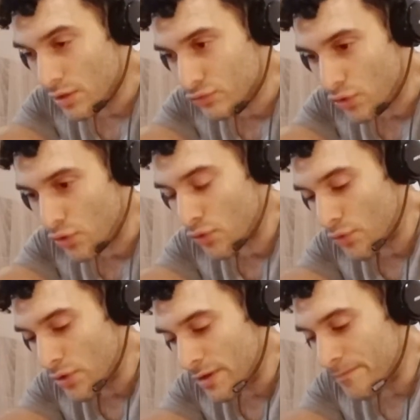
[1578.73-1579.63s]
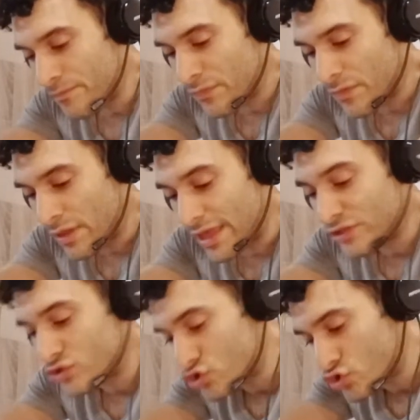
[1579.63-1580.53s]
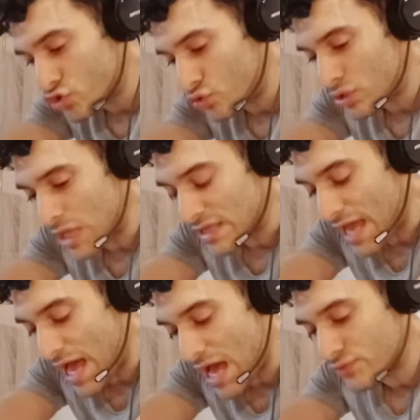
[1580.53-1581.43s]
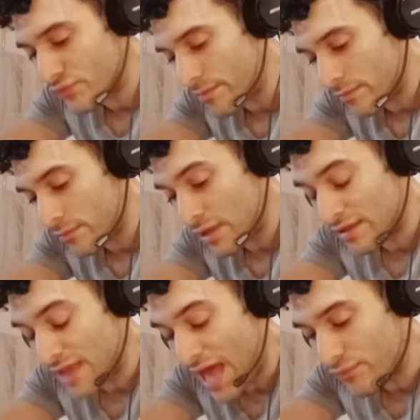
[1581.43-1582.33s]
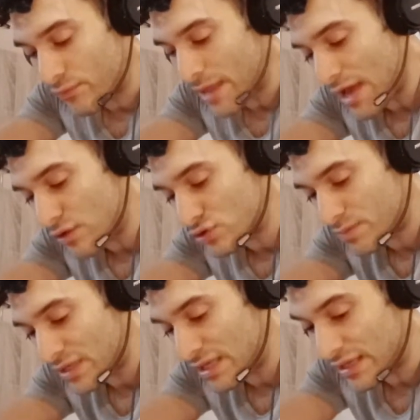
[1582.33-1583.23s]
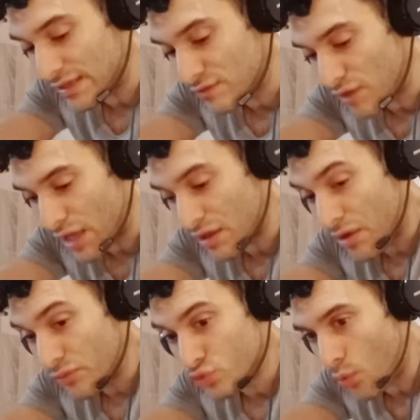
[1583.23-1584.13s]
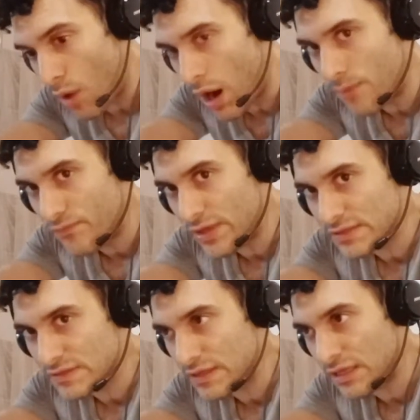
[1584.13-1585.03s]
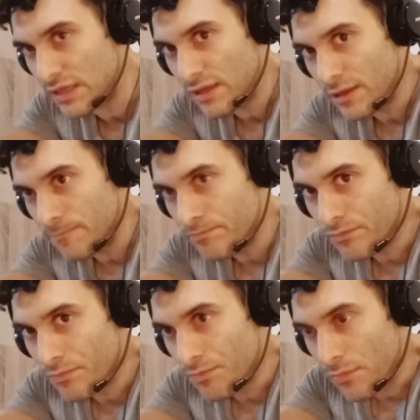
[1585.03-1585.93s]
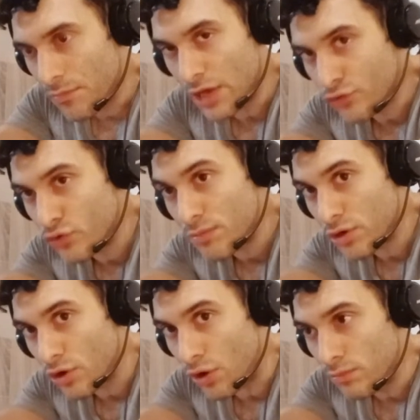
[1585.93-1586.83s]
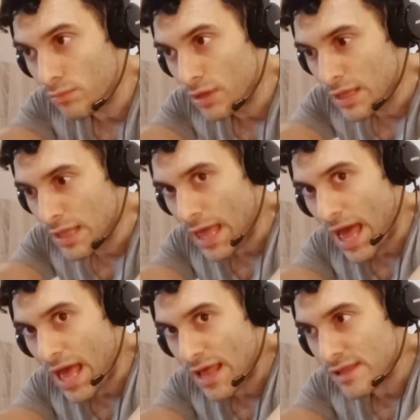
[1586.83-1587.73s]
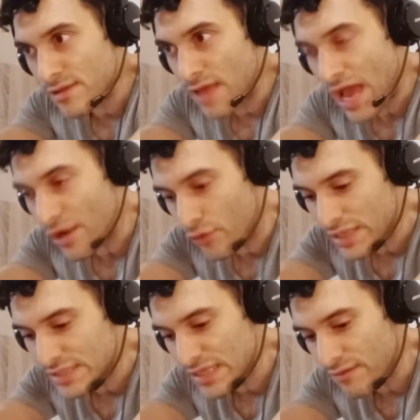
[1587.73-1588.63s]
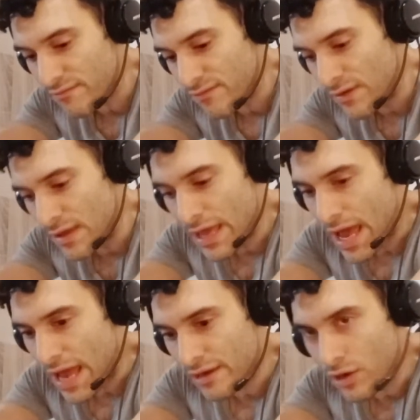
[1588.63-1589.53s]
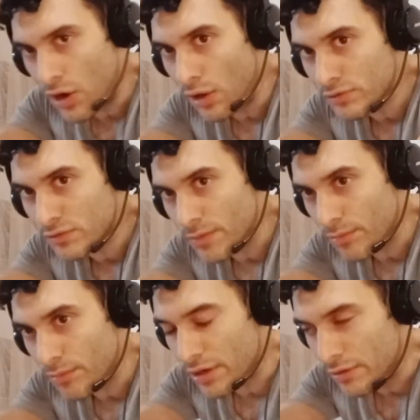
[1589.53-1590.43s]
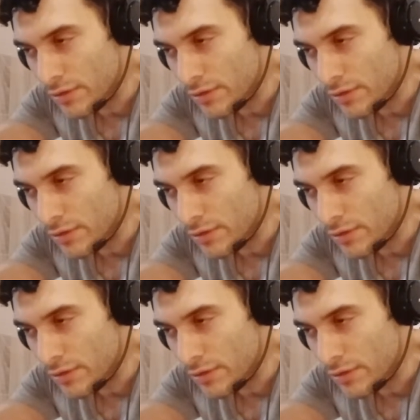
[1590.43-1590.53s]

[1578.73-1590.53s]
So it's true that the dad from the house B is like so obviously a criminal and aggressive and a cult member.